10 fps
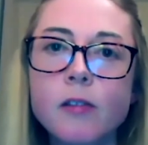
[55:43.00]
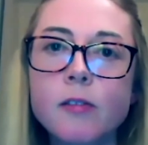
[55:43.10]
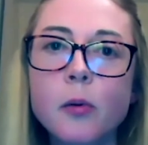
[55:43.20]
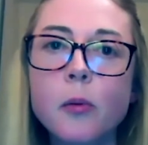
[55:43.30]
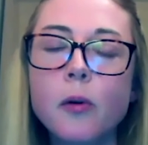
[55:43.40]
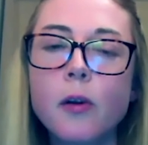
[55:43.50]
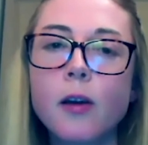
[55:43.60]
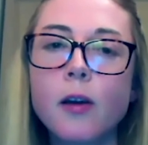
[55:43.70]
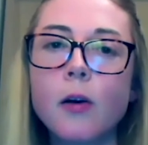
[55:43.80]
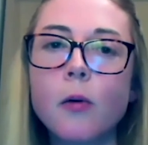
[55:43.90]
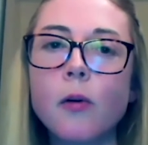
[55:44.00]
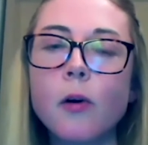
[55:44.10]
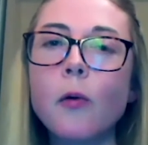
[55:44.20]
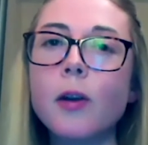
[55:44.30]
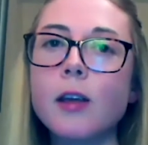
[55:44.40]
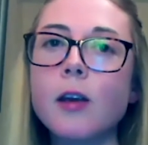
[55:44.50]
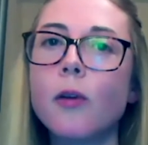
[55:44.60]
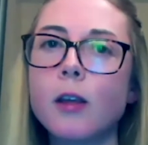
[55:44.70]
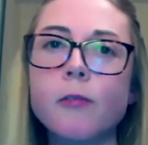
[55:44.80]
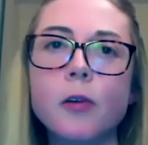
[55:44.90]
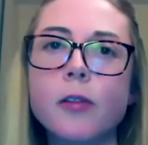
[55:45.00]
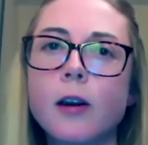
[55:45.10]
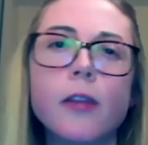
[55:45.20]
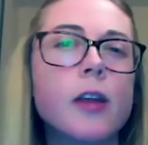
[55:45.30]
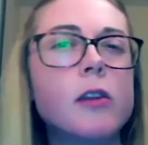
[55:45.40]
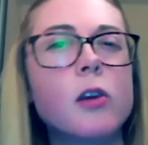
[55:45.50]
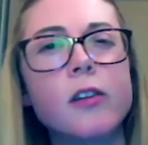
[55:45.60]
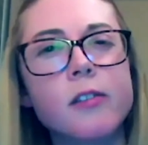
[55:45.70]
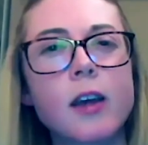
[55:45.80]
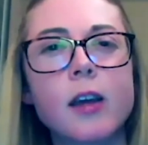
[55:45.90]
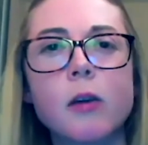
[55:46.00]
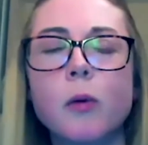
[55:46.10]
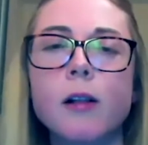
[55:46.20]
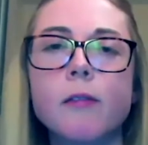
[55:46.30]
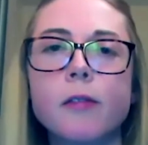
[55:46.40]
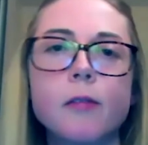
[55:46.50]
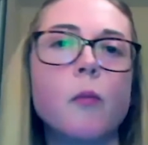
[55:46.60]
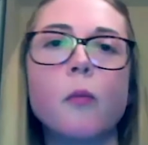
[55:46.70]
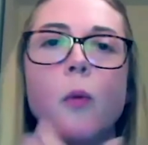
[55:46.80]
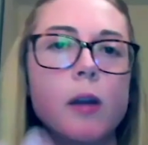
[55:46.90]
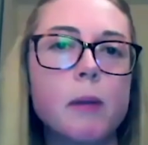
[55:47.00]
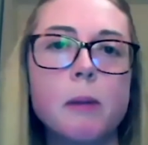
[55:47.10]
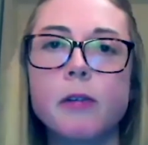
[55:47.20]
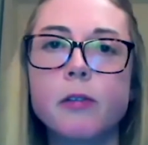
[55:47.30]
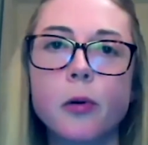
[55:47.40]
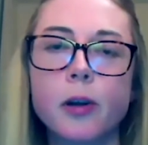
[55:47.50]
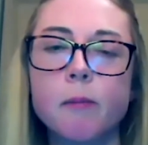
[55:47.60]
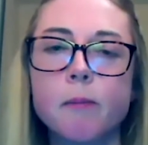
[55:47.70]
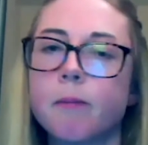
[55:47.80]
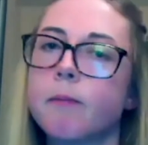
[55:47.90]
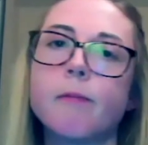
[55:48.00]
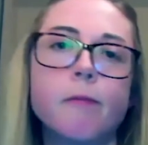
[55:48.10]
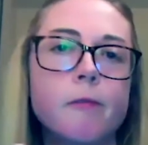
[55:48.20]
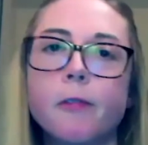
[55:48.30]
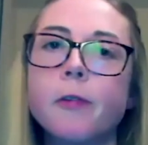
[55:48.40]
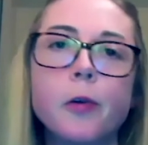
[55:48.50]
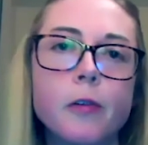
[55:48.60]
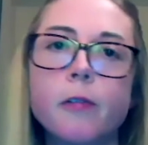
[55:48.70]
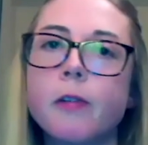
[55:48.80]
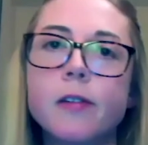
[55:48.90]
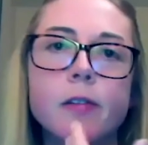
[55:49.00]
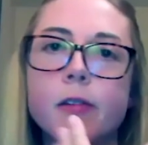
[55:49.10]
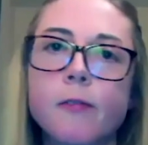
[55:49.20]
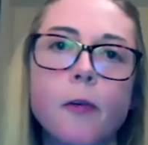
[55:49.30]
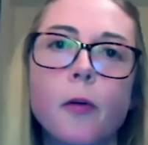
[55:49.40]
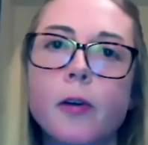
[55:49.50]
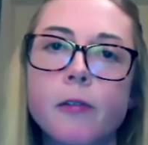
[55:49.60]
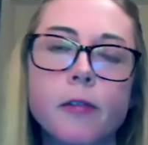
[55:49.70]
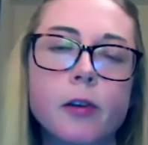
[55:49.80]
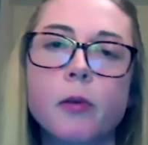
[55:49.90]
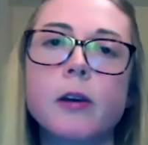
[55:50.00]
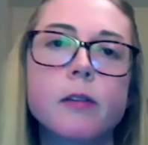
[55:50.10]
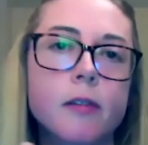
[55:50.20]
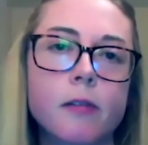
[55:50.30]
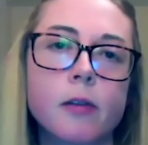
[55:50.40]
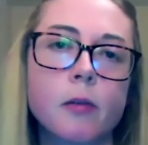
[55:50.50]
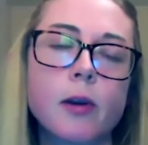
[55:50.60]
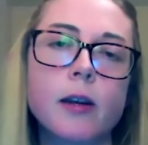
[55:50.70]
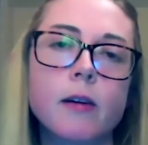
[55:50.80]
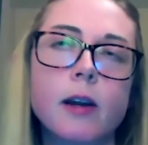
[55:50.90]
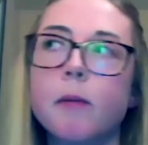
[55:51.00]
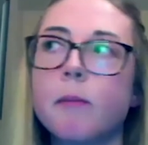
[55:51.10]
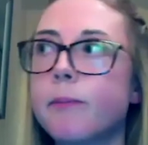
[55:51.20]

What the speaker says: So only a few there. And then you can say, well, why do people join? For food reasons, for the greater